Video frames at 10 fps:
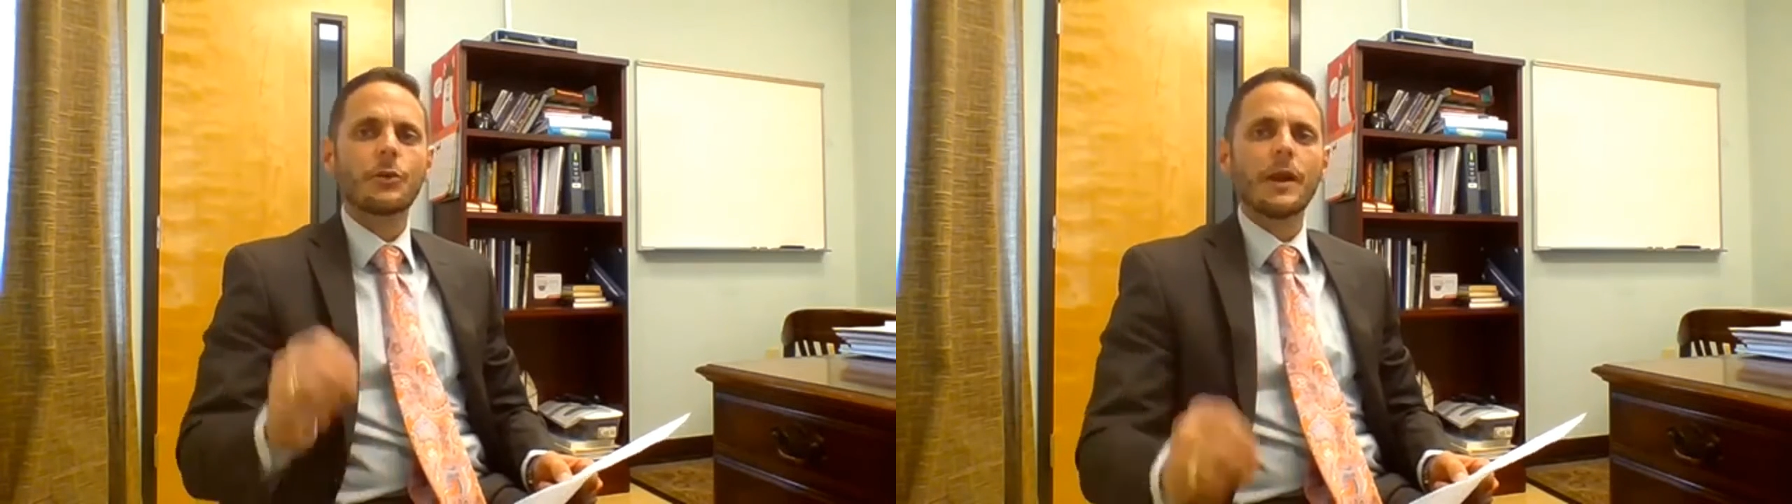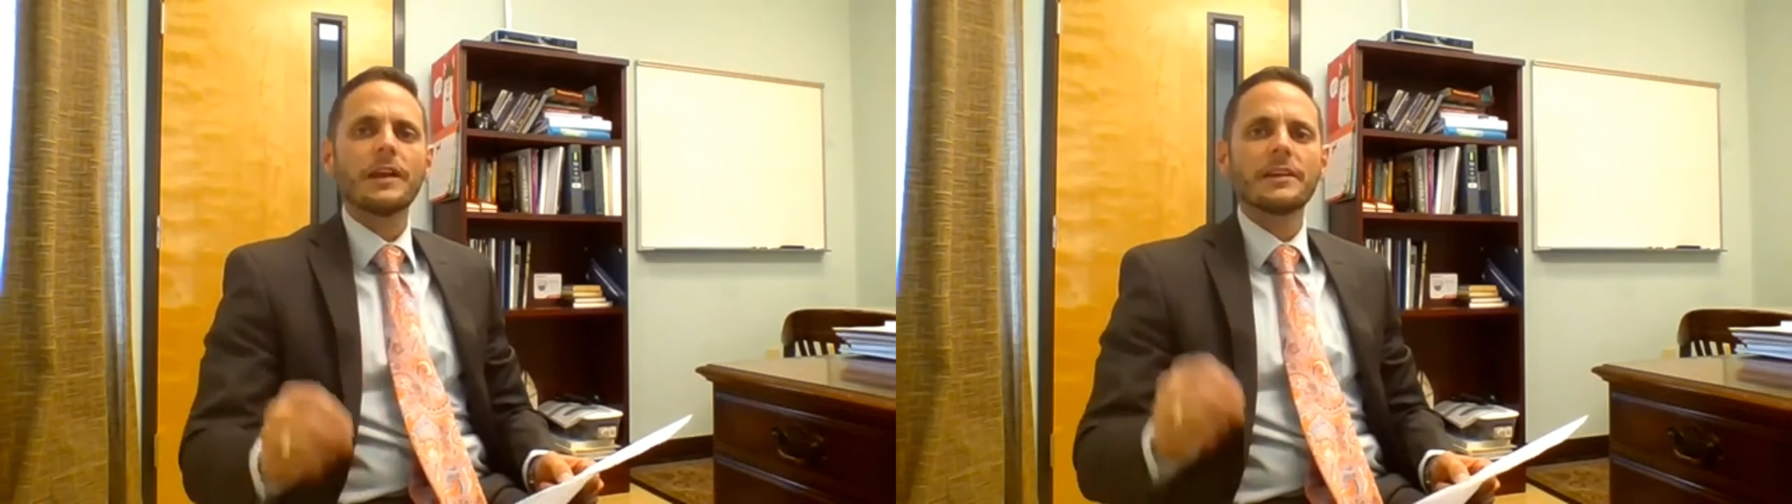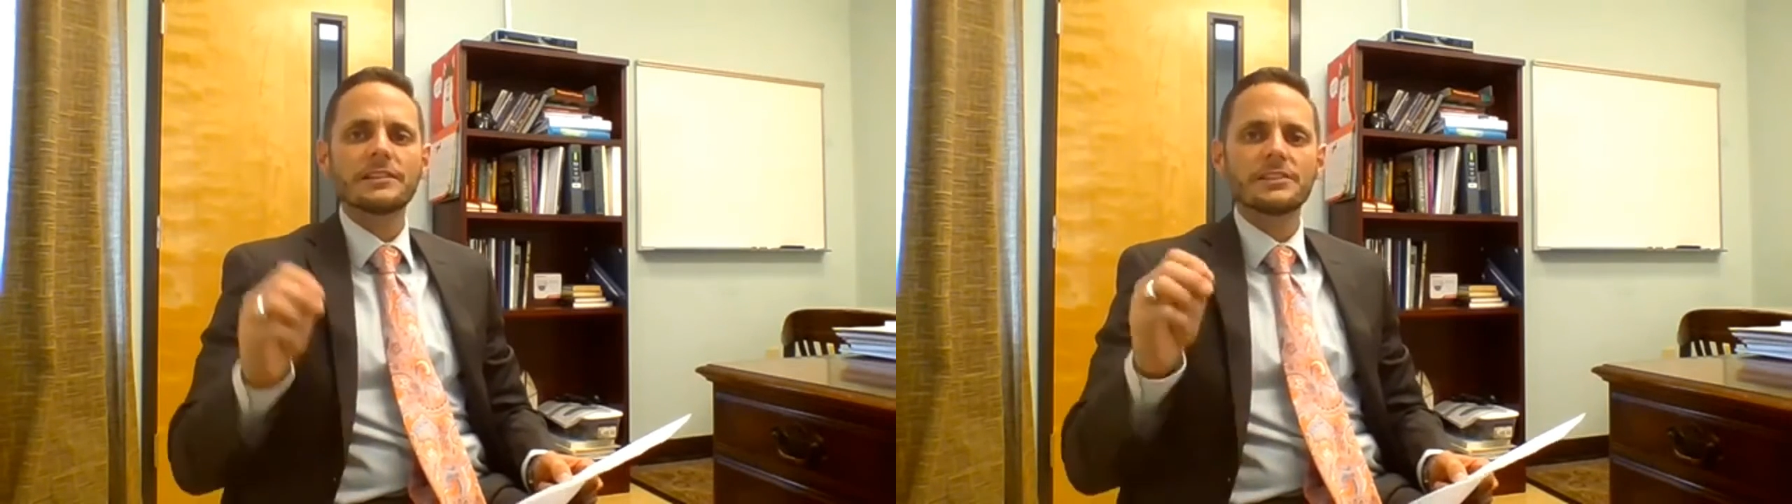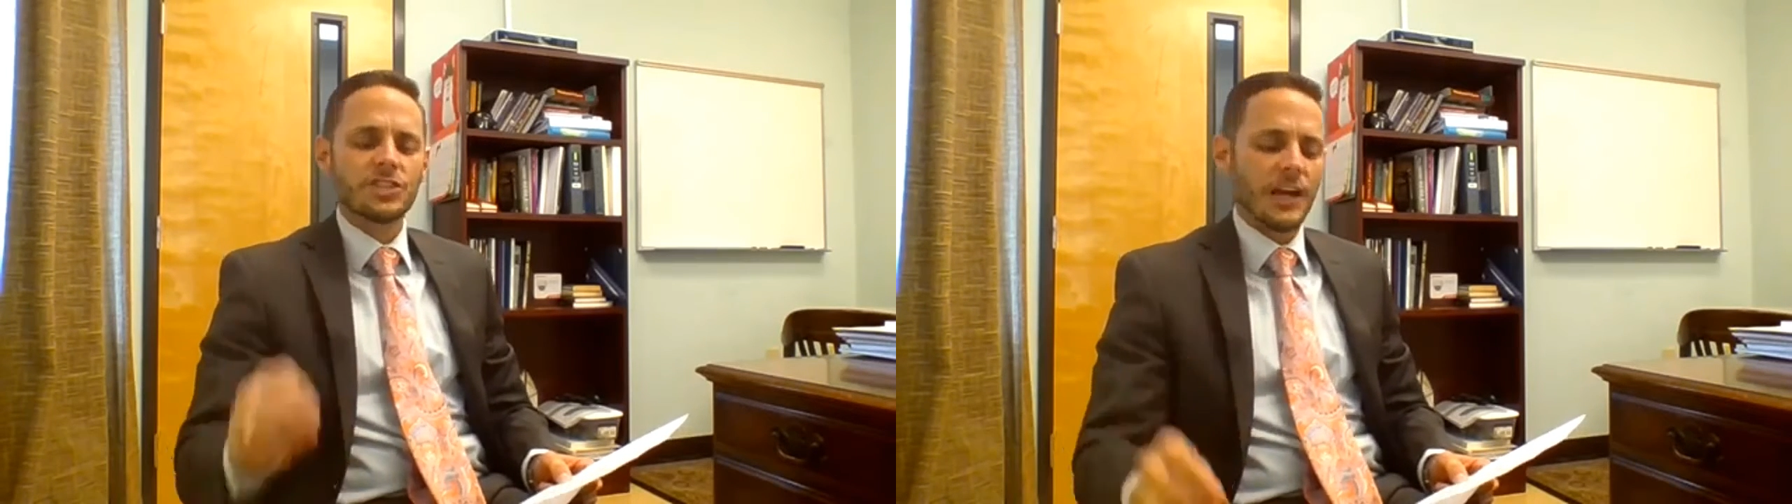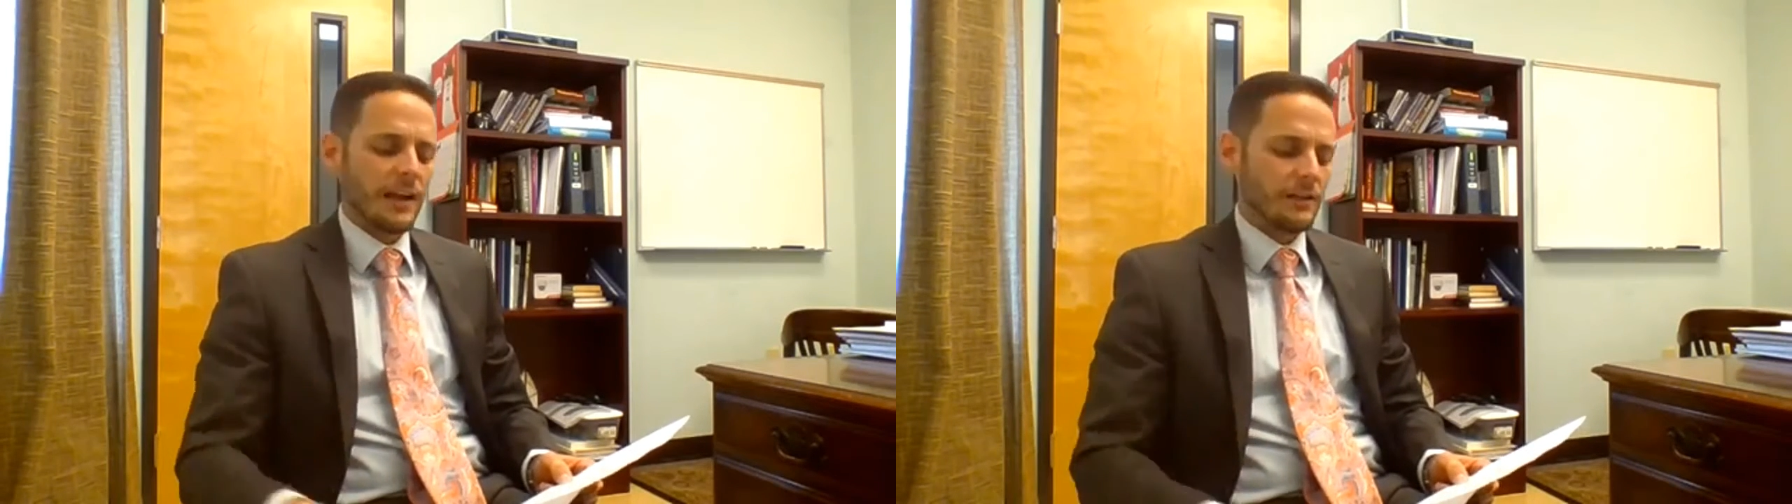great
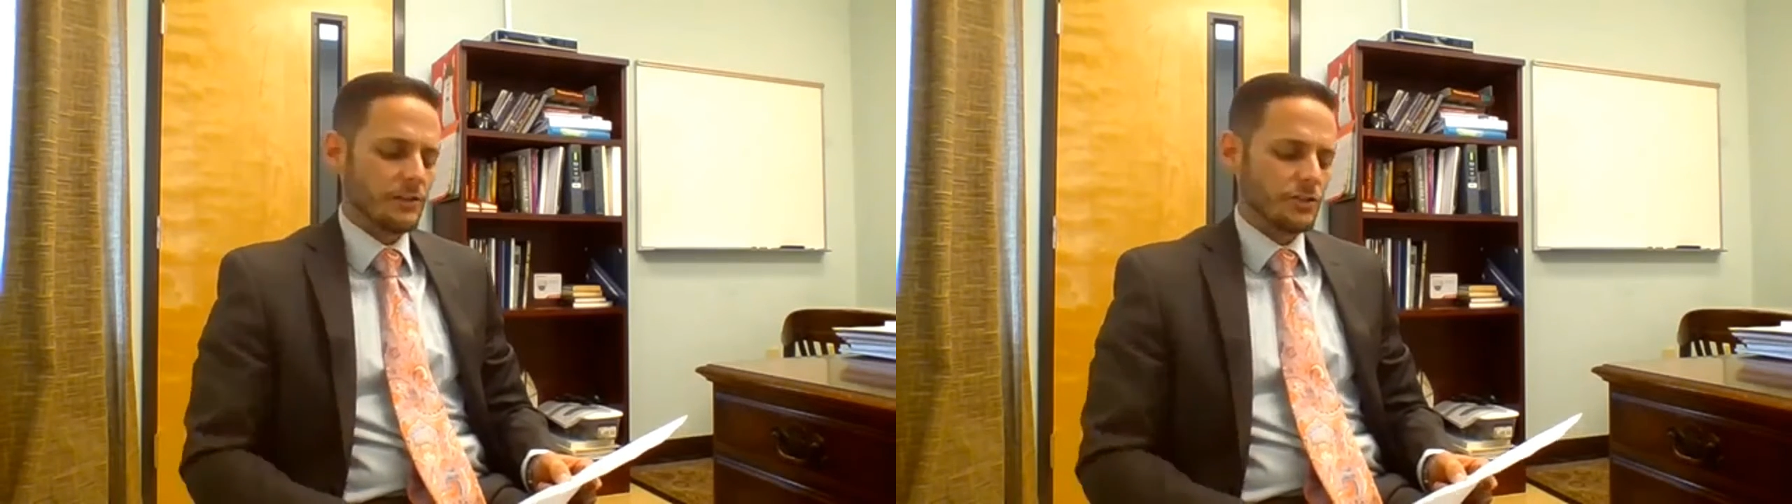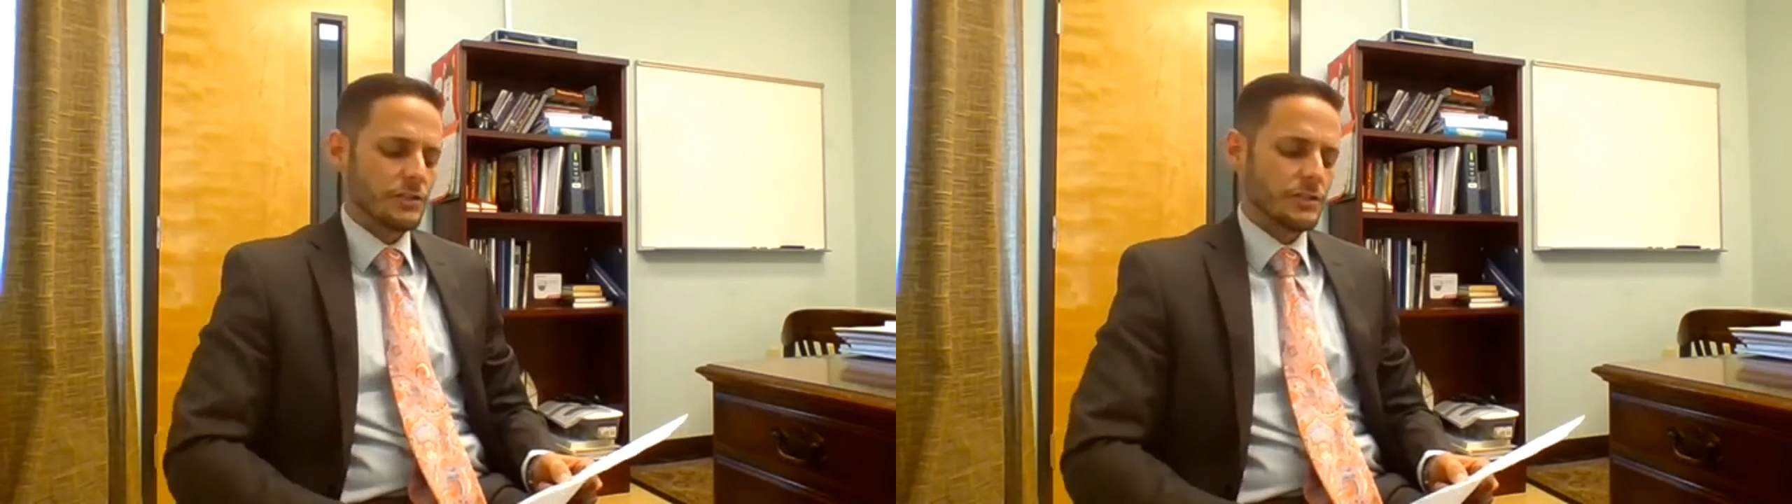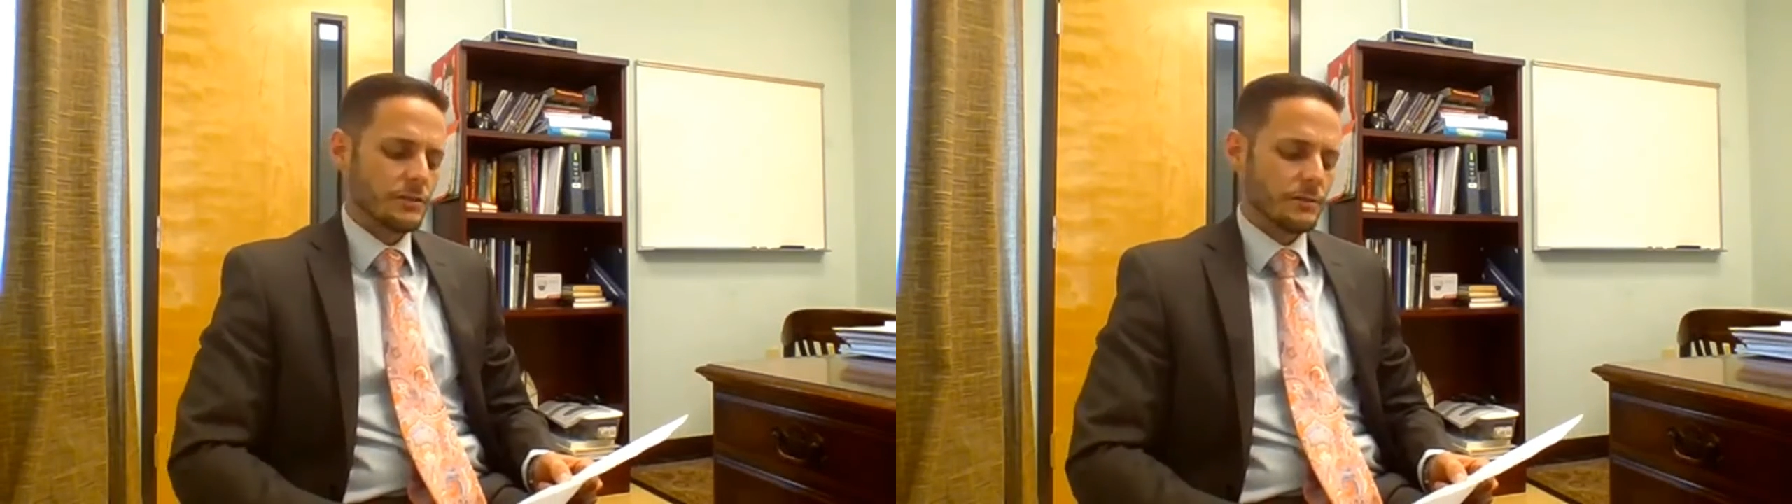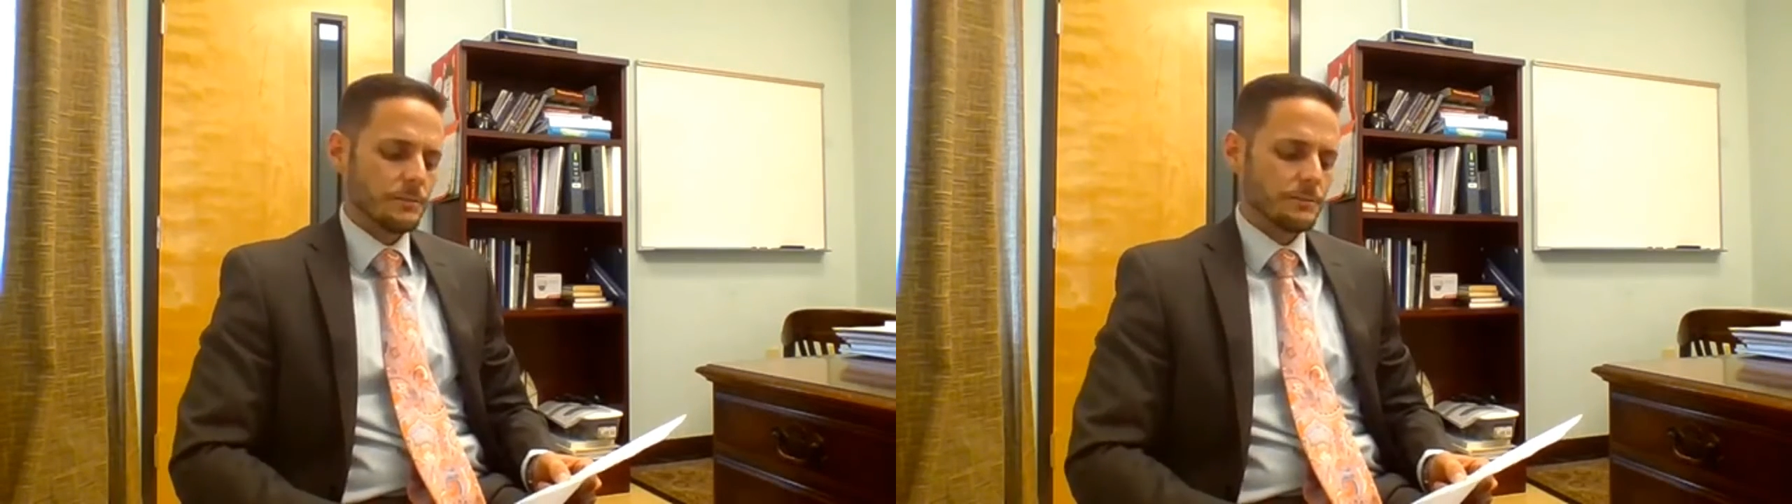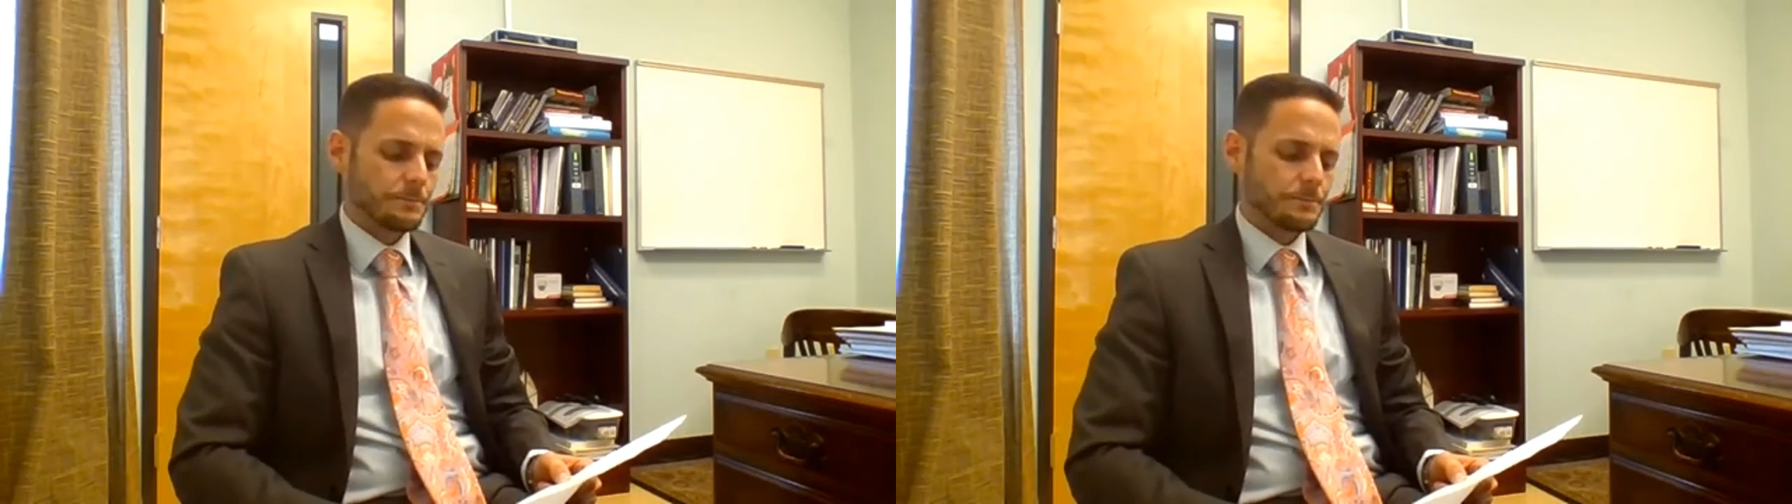challenges.